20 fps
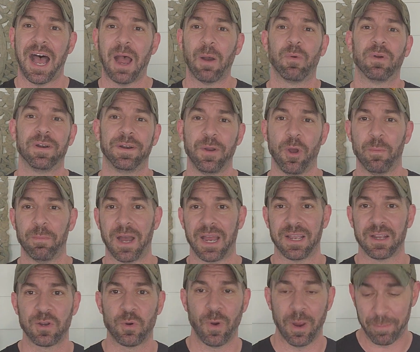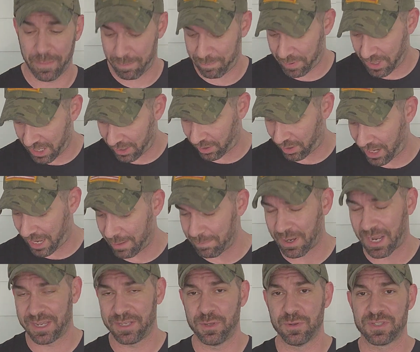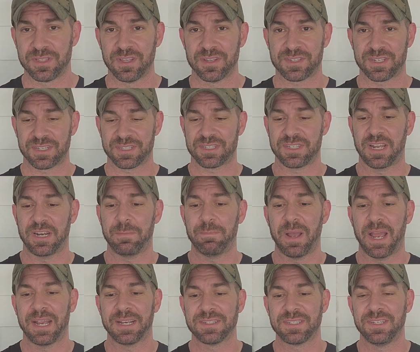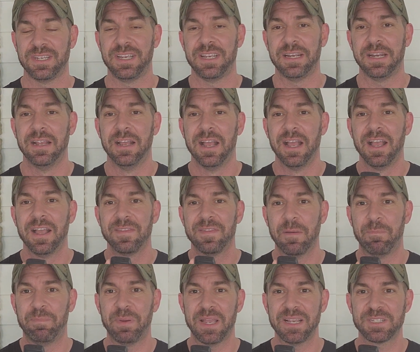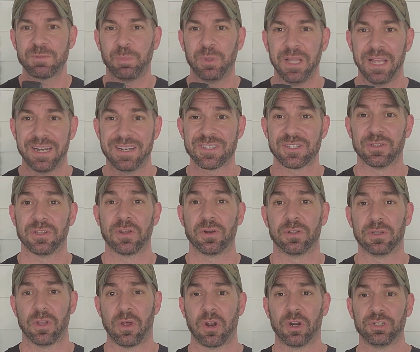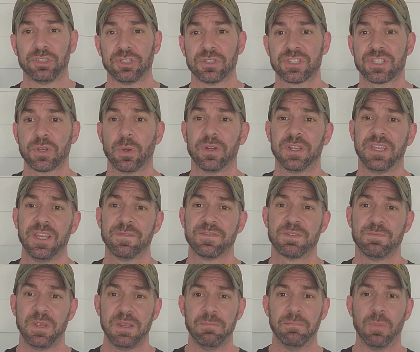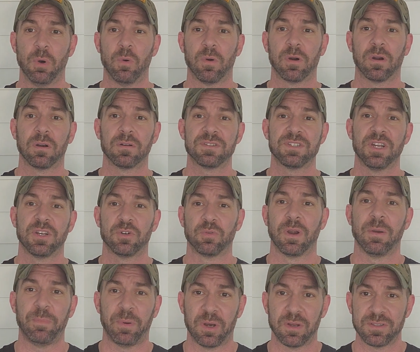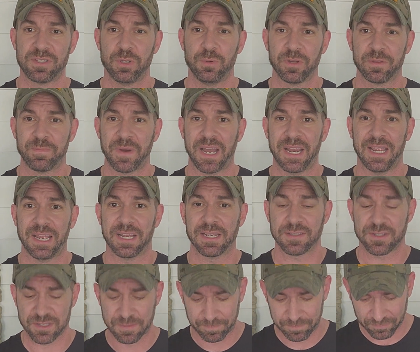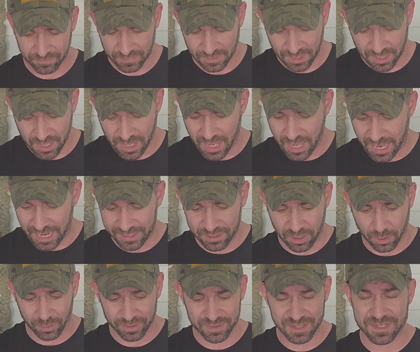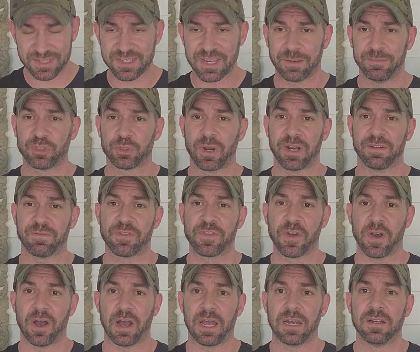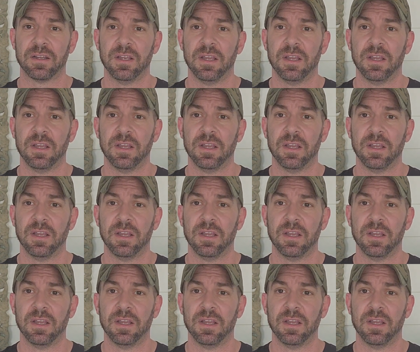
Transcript: I want to know my equipment better, and by using this extended magazine, the base plate is a little larger, so it gives me more to grip onto with my hands. And in this same train of thought,